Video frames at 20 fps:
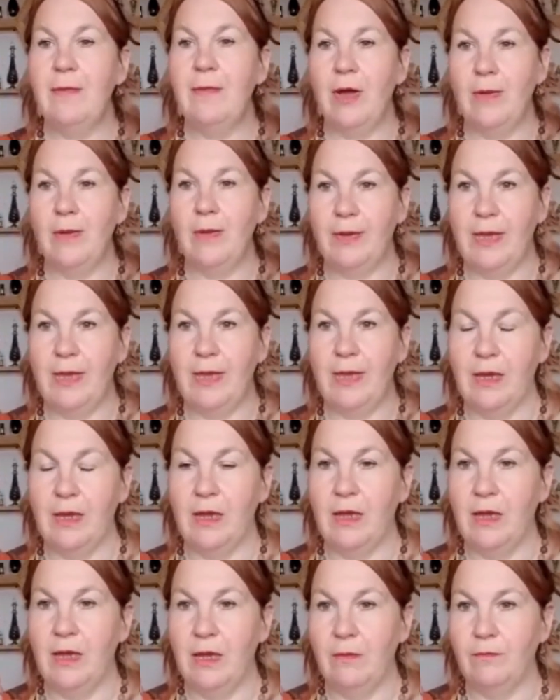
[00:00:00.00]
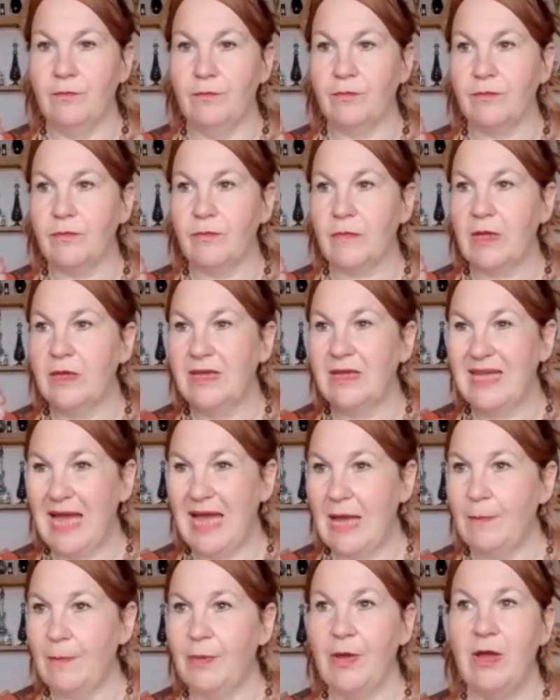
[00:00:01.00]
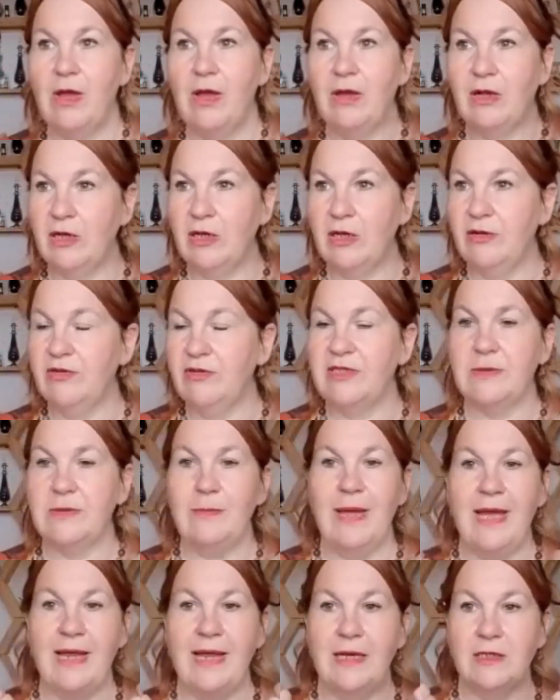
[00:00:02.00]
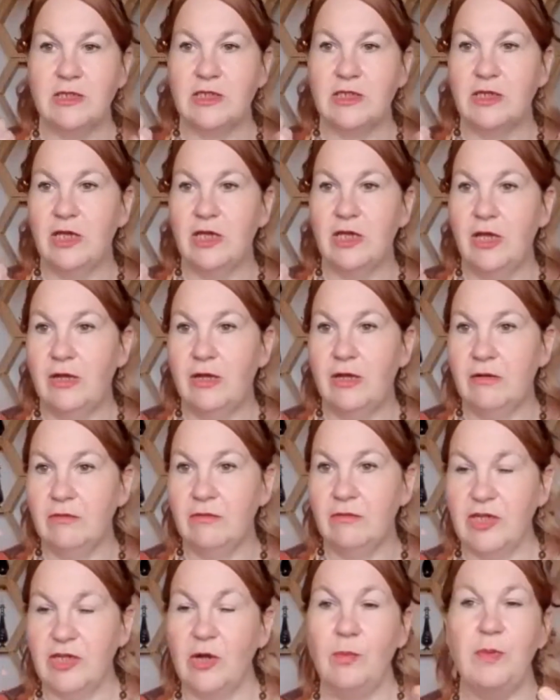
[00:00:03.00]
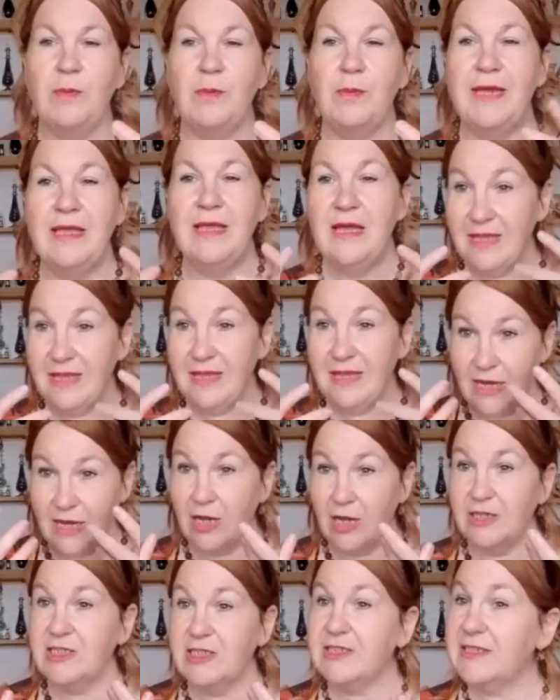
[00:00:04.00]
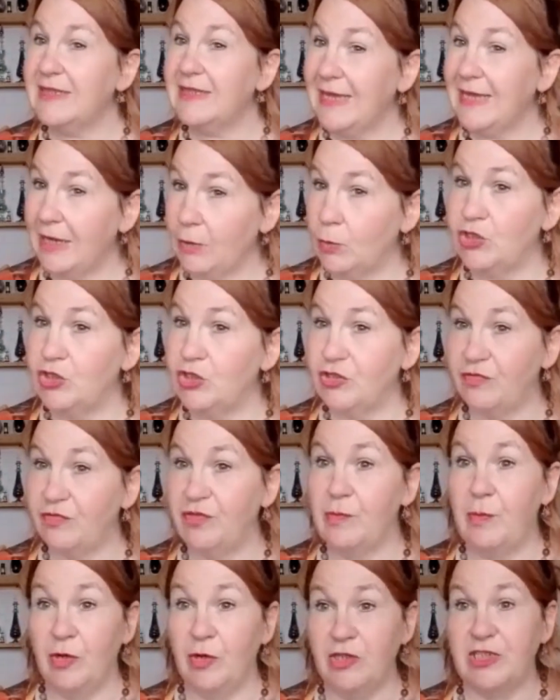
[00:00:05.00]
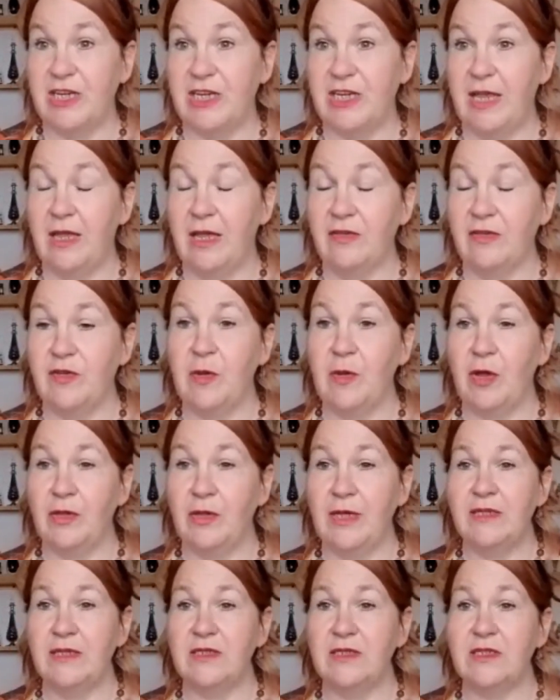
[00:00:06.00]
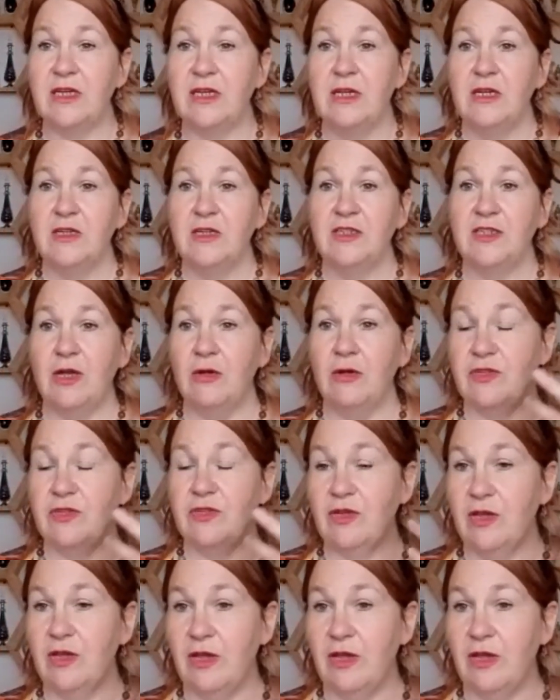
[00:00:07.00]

they might be GABA, glutamate, dopamine. They're kind of the language of the body, to be honest. So